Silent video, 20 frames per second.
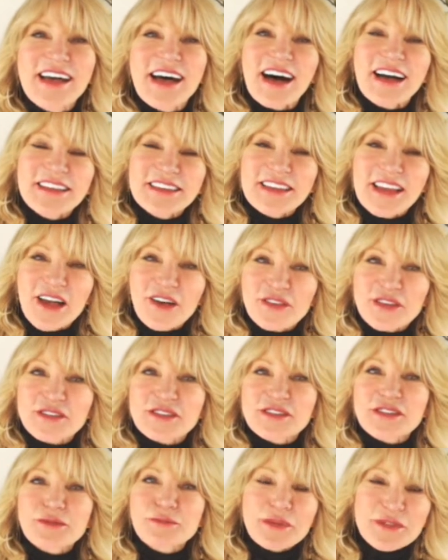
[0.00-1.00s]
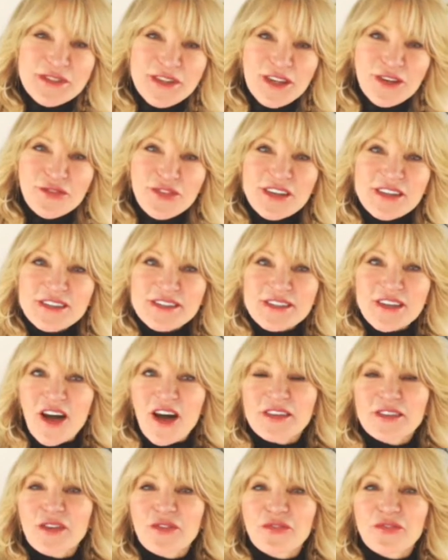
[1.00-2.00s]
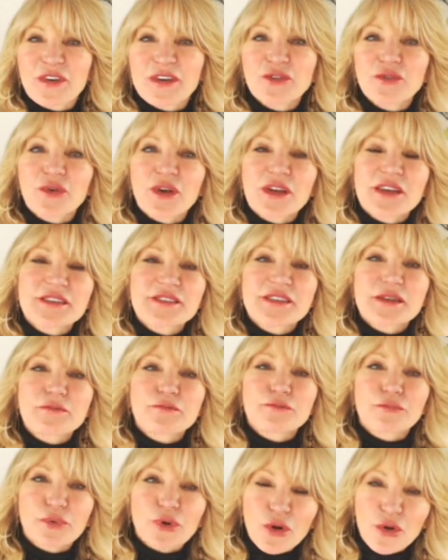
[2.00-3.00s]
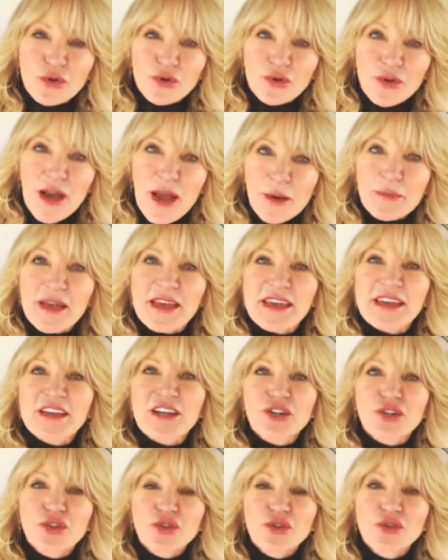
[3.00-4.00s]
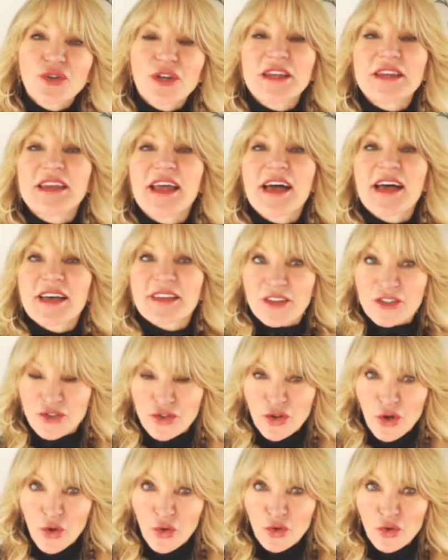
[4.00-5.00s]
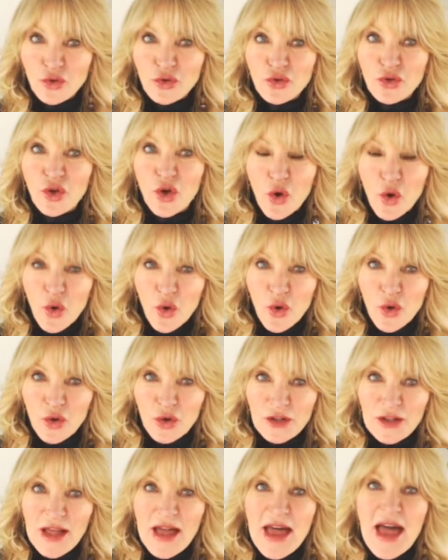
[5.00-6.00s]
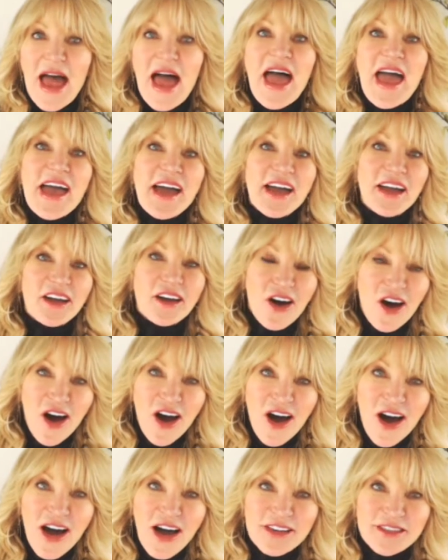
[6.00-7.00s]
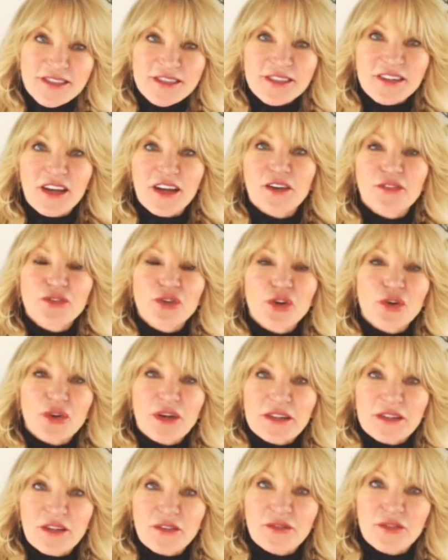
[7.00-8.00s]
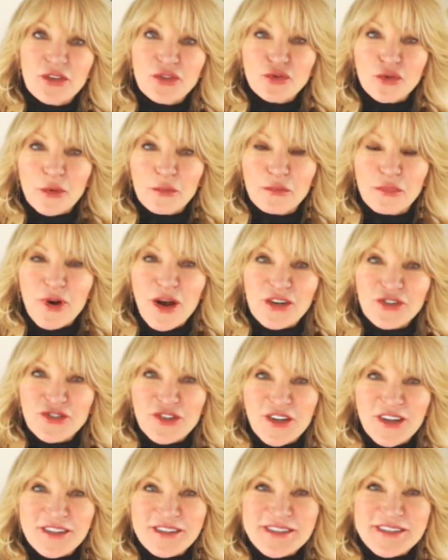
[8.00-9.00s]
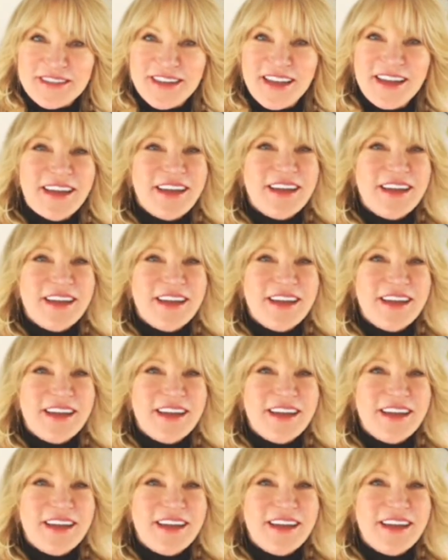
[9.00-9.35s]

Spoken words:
11, specifics on the fundraising program, including the total goal and cost of your individual projects.